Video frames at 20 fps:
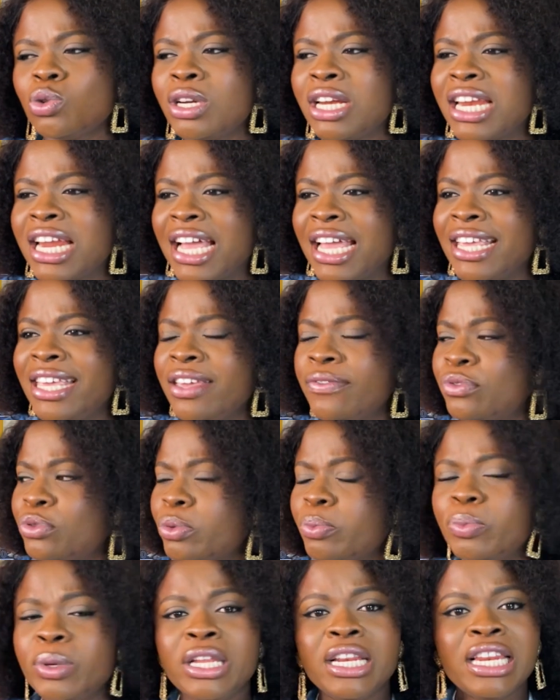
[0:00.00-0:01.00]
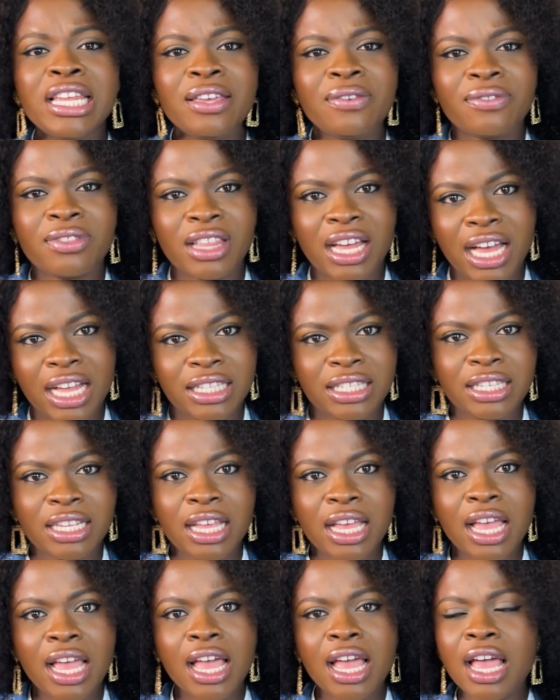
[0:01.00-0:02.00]
naive to believe that.
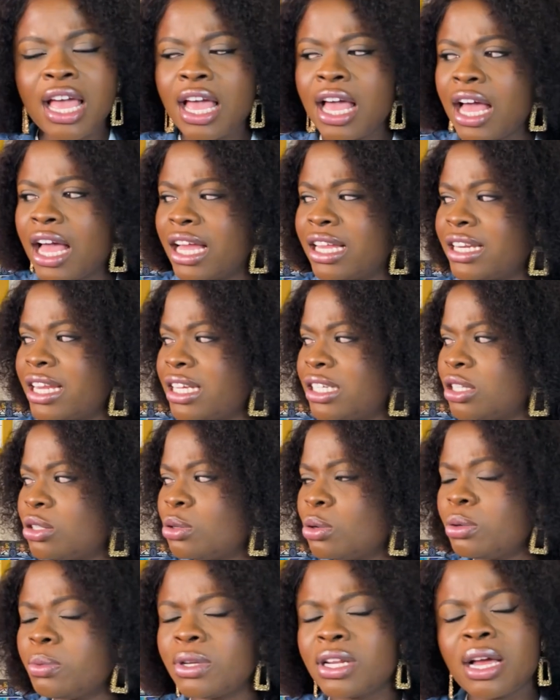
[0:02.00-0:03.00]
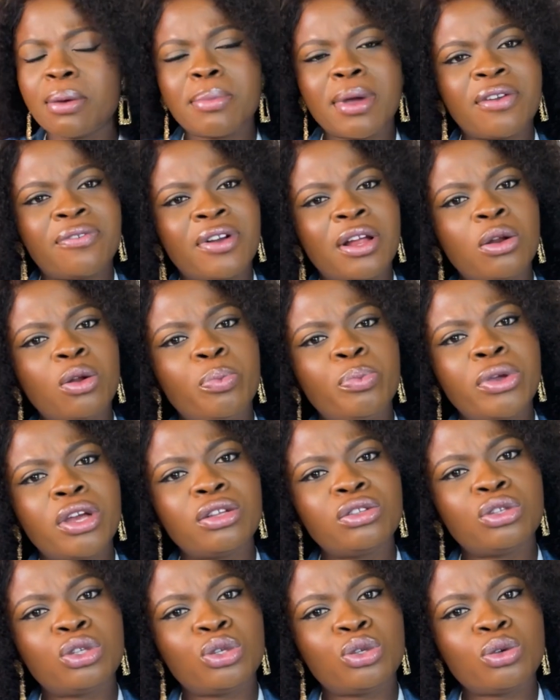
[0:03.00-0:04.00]
And then she told me that my
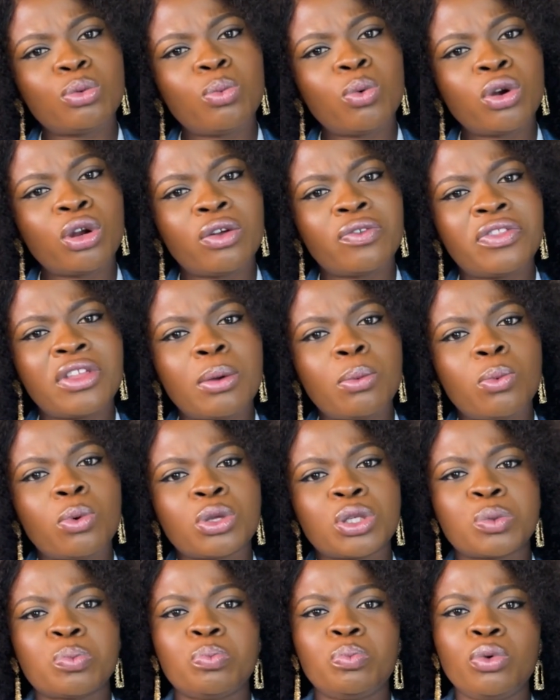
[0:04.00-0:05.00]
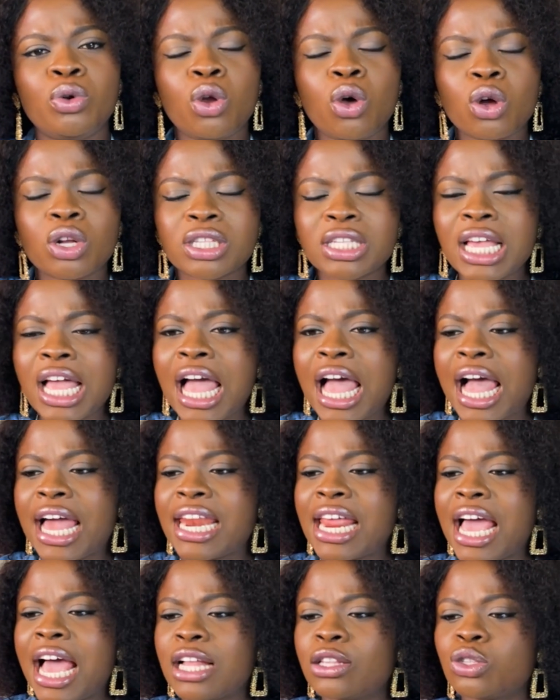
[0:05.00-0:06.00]
fallopian tube, one of them was blocked, and
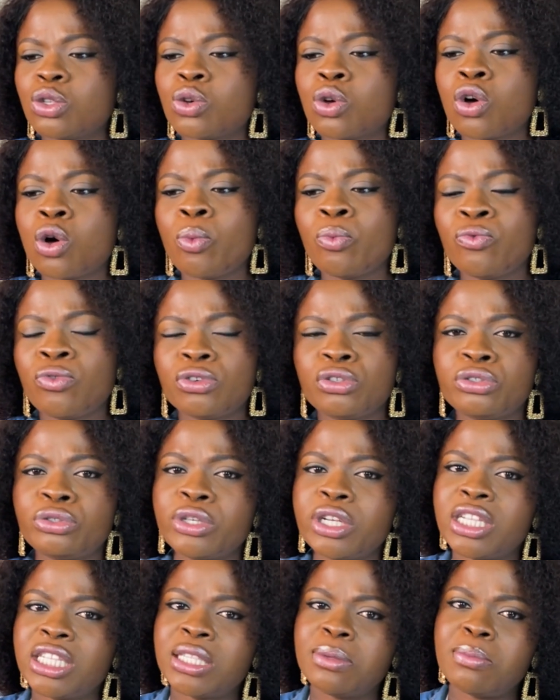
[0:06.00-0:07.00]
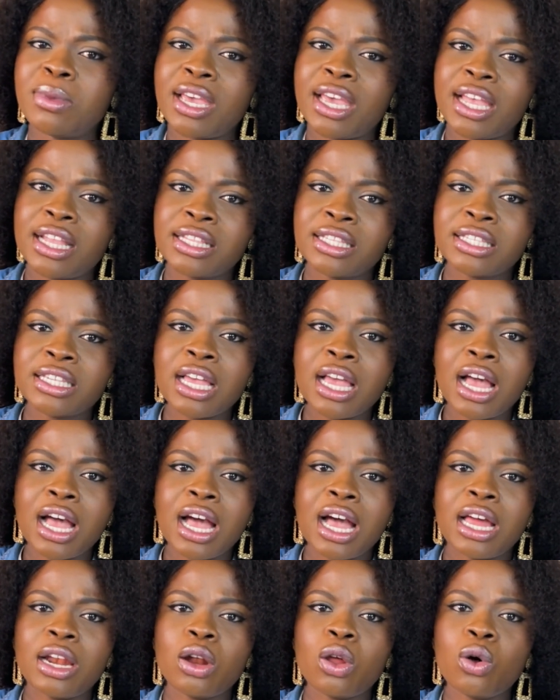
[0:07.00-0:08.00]
I had to come for treatment
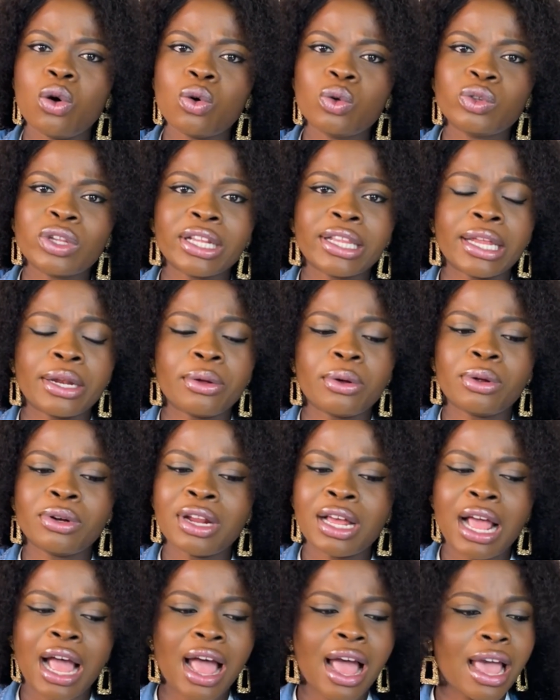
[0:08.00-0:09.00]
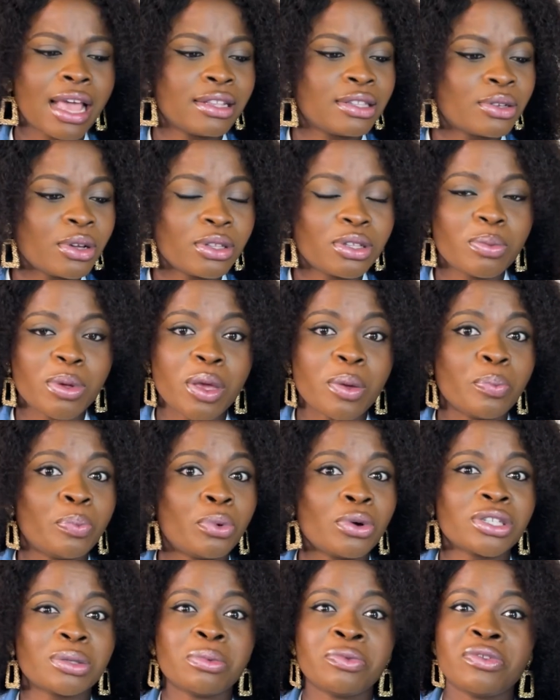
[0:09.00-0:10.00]
and all that and all that. It's going to be
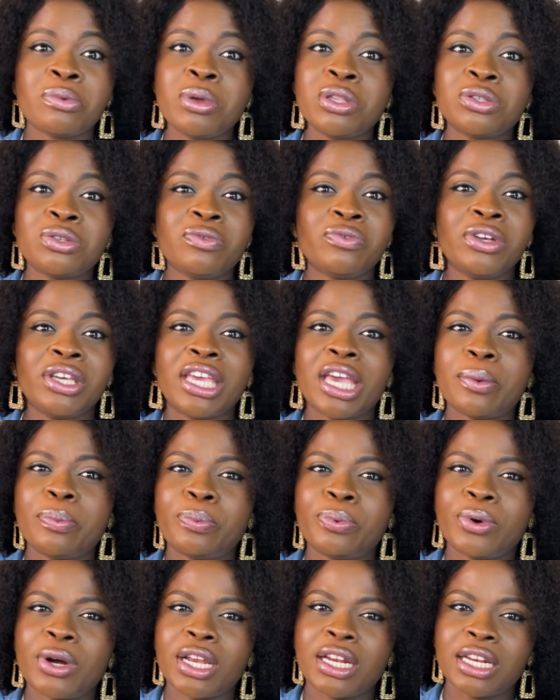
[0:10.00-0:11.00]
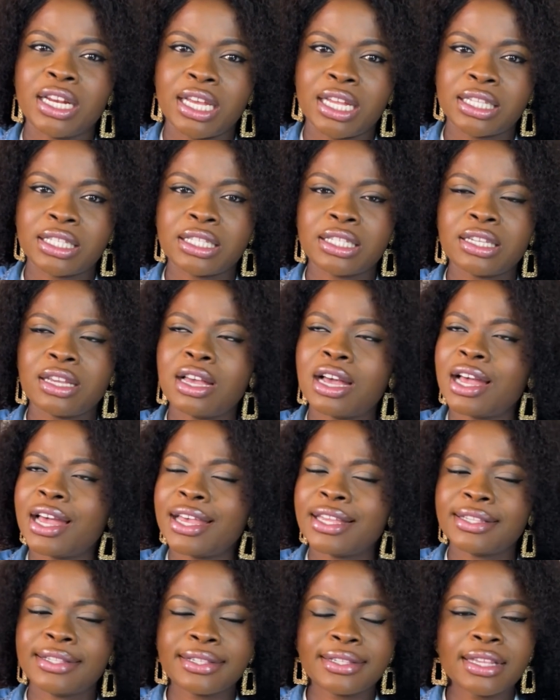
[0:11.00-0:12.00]
impossible for me to even get pregnant.
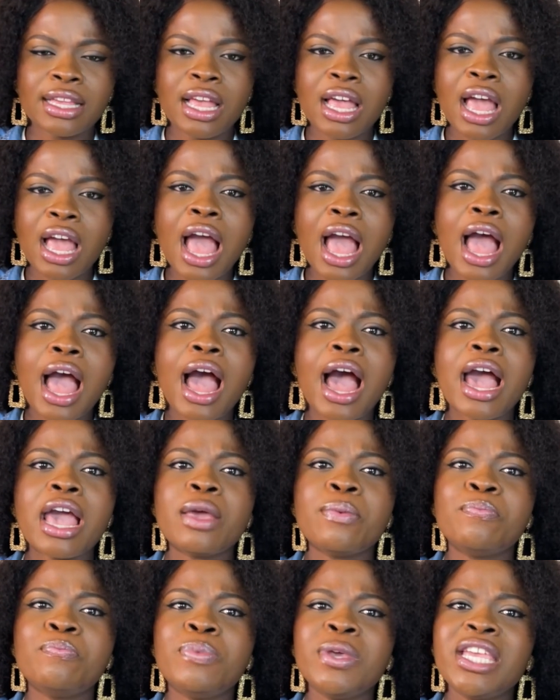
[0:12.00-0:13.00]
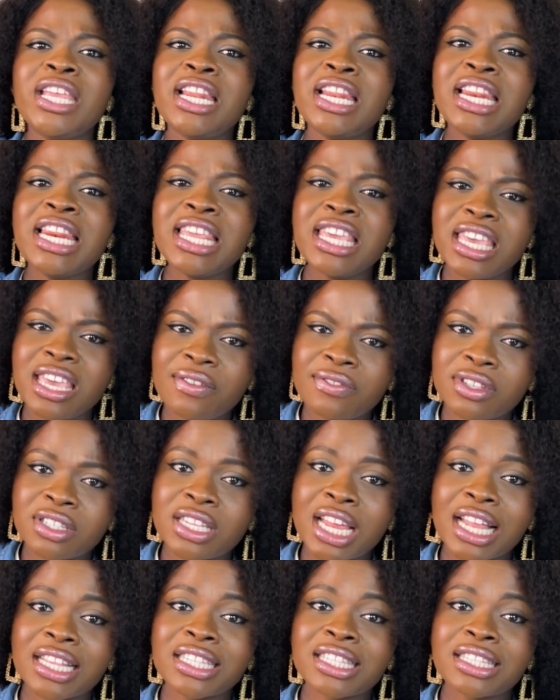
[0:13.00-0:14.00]
Guys, I believed
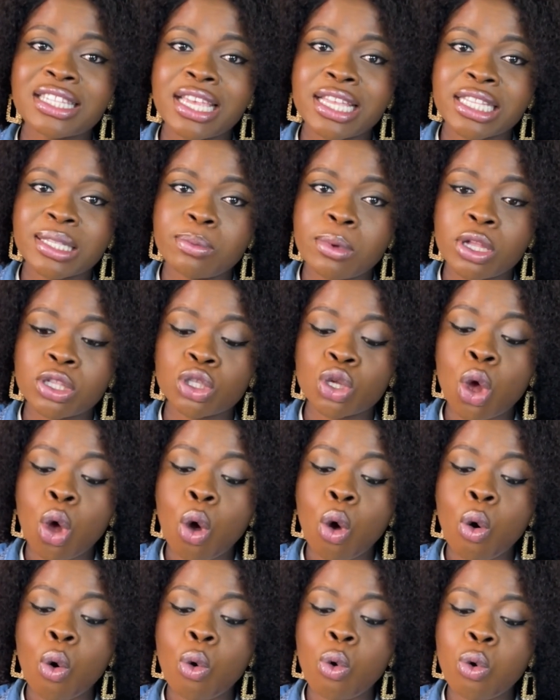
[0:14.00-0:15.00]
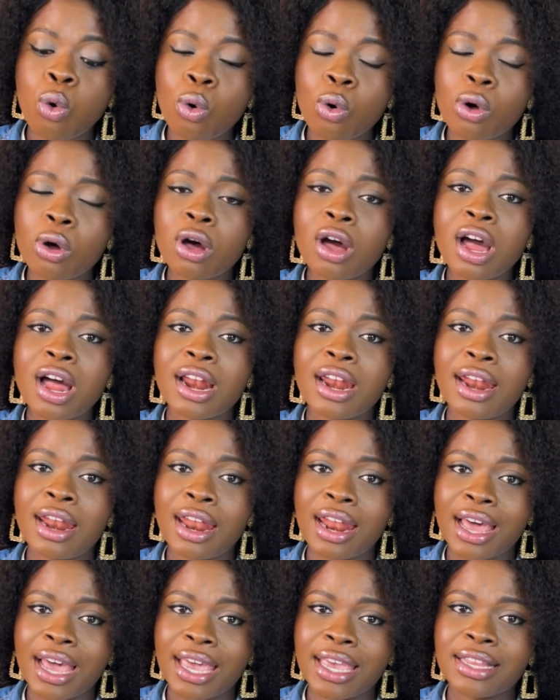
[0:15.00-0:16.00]
that statement hook,
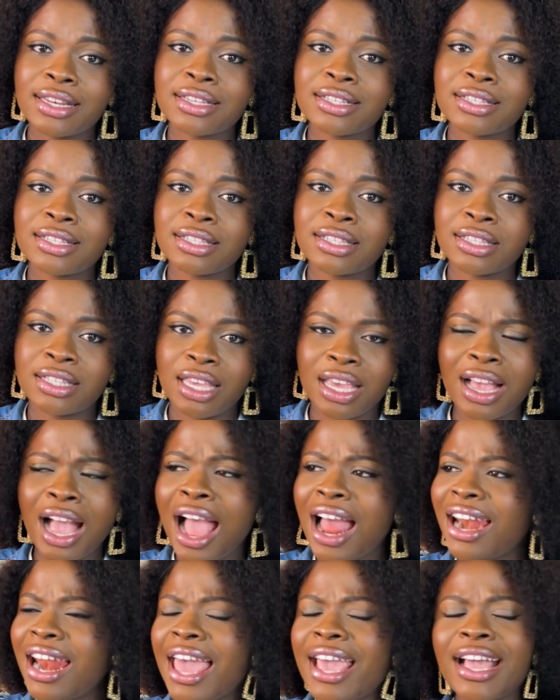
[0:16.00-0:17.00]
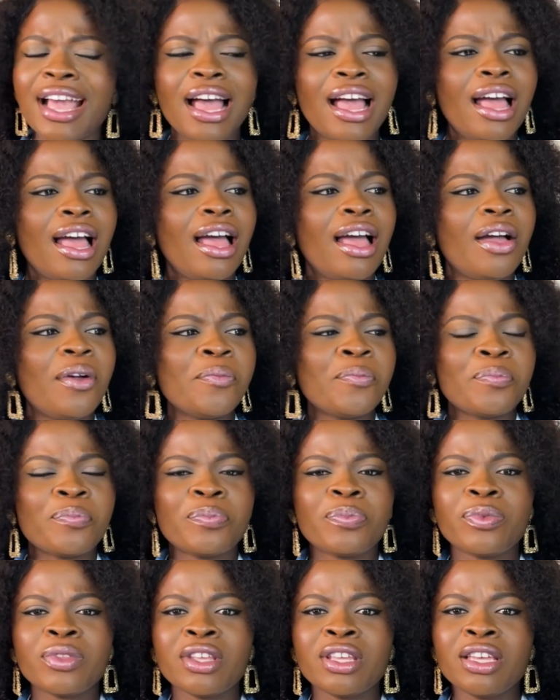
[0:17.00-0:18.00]
line, sinker. Like,
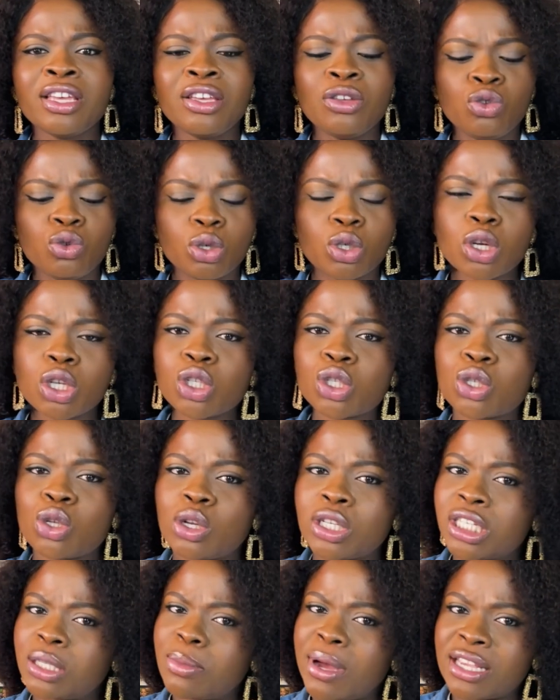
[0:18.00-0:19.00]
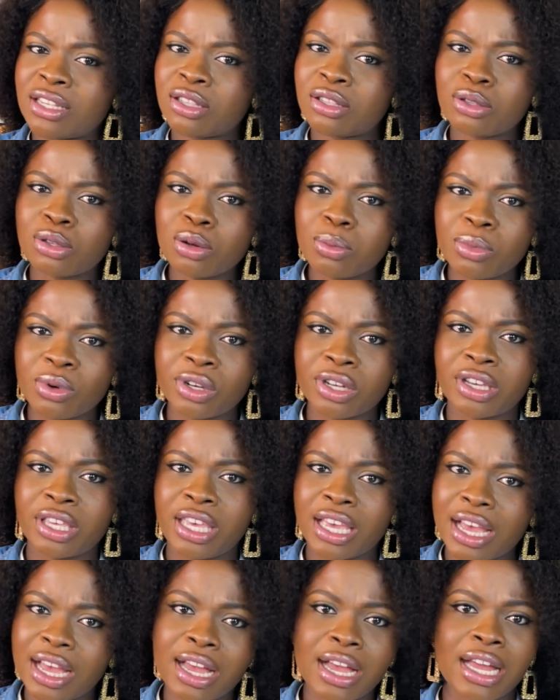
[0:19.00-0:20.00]
you just touched my stomach,
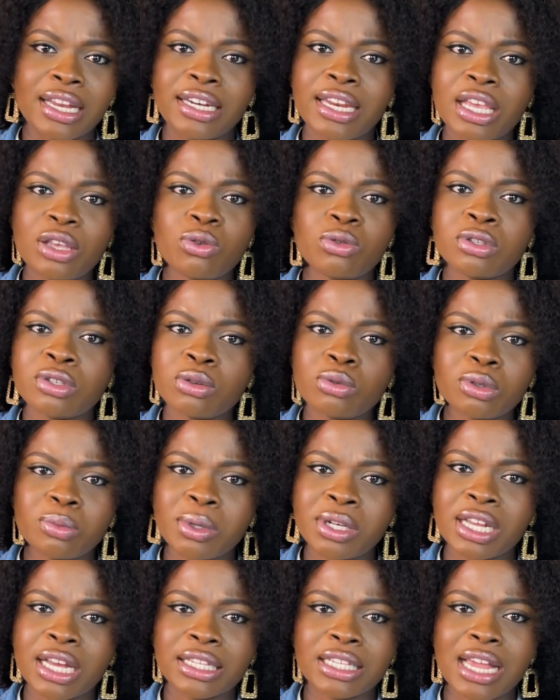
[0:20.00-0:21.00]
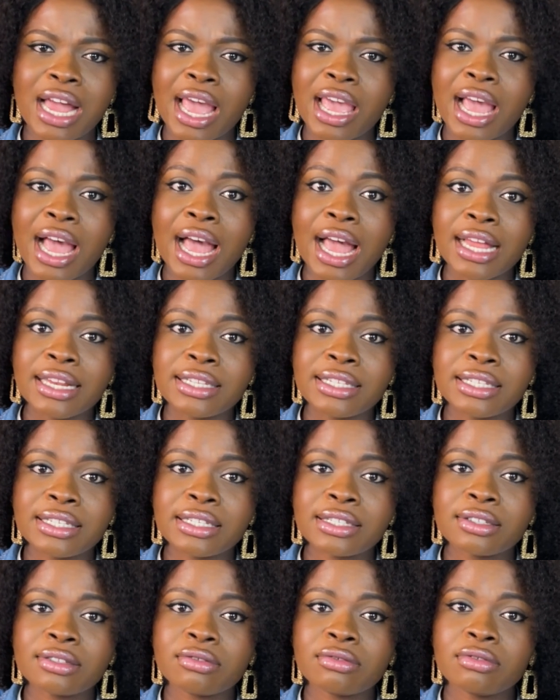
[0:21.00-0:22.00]
yeah, and then you told me that I had
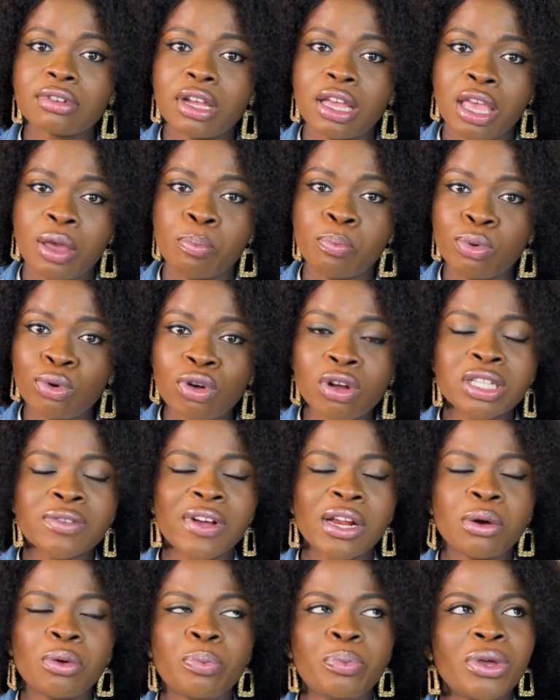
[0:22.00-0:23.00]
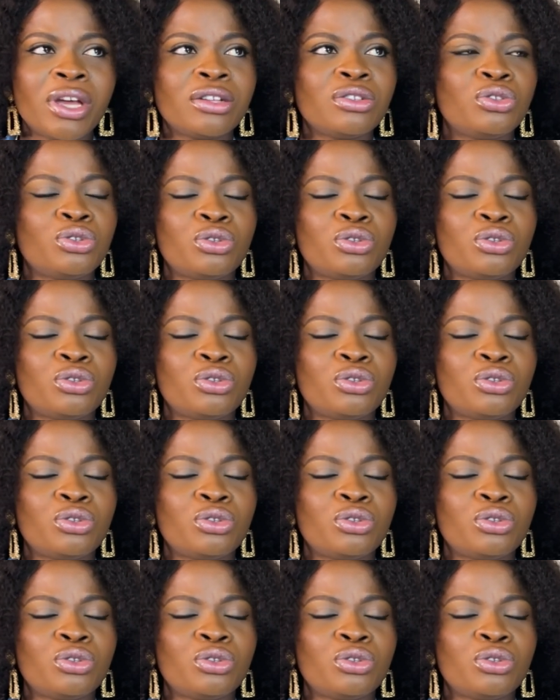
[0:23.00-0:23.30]
a blocked fallopian